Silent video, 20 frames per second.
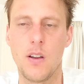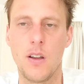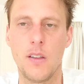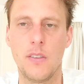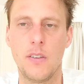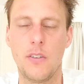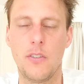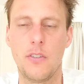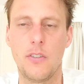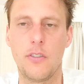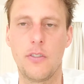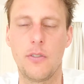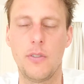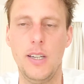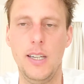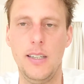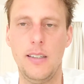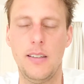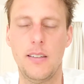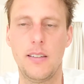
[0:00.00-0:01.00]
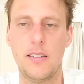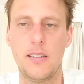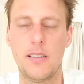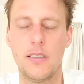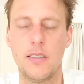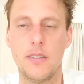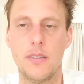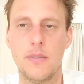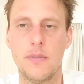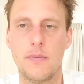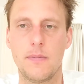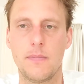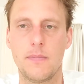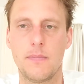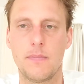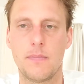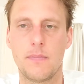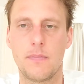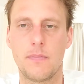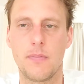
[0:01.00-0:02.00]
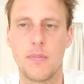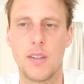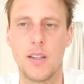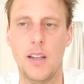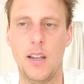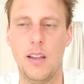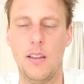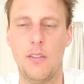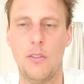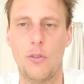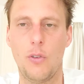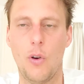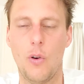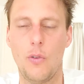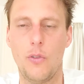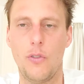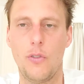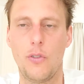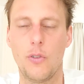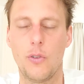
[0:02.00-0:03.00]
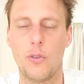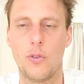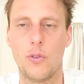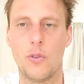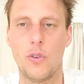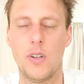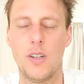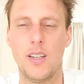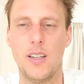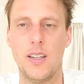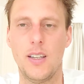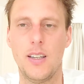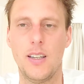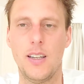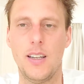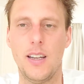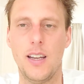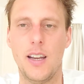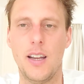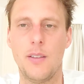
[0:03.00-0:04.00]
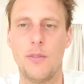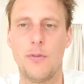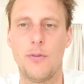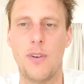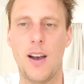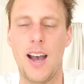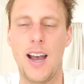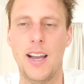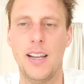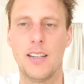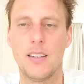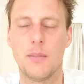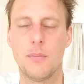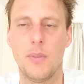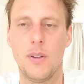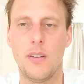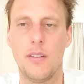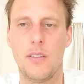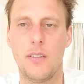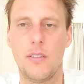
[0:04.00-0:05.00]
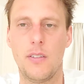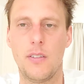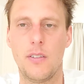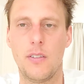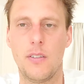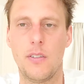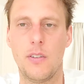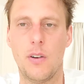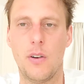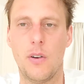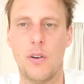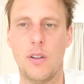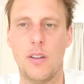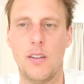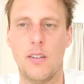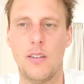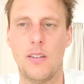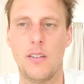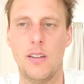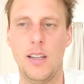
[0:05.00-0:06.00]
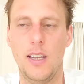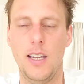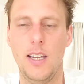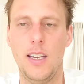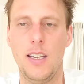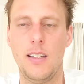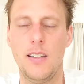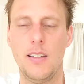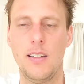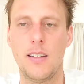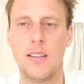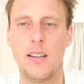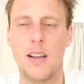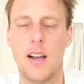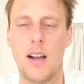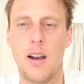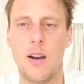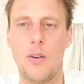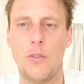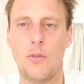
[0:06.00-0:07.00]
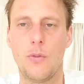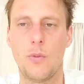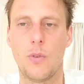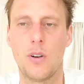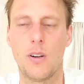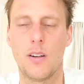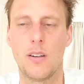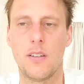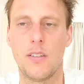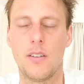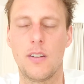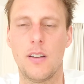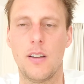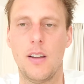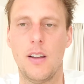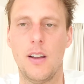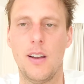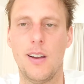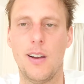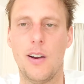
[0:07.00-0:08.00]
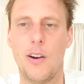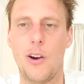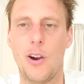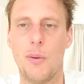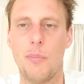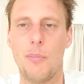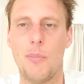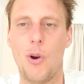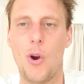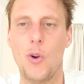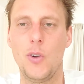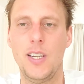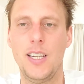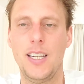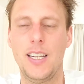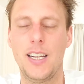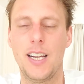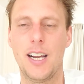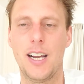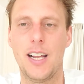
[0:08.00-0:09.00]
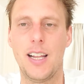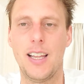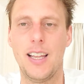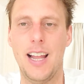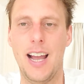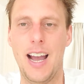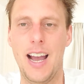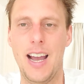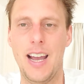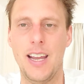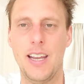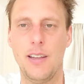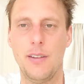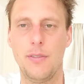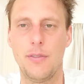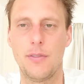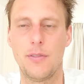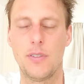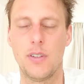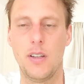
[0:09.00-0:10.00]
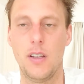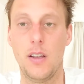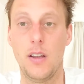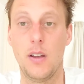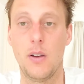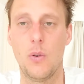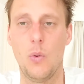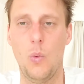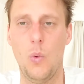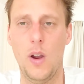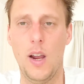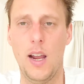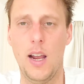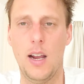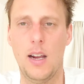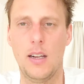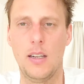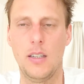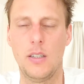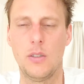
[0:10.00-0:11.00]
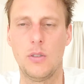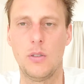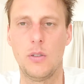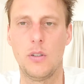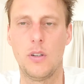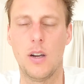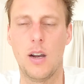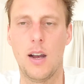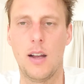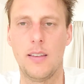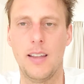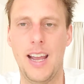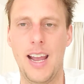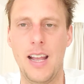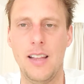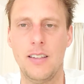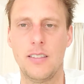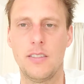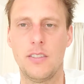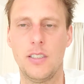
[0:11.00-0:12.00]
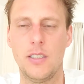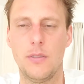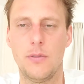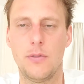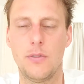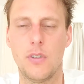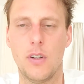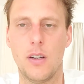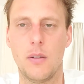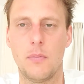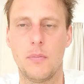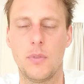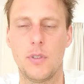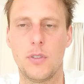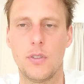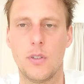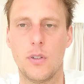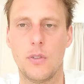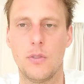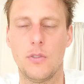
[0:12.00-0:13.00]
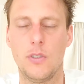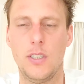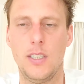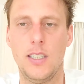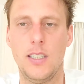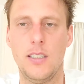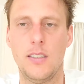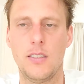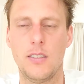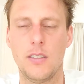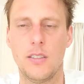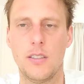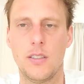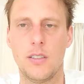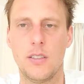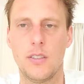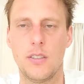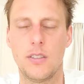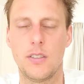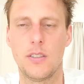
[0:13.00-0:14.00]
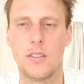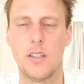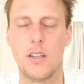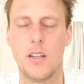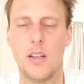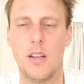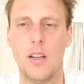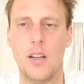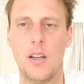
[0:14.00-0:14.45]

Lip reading: on the street, in social environments. So it is an in and outward harmonica life where you got energy from. So Jesus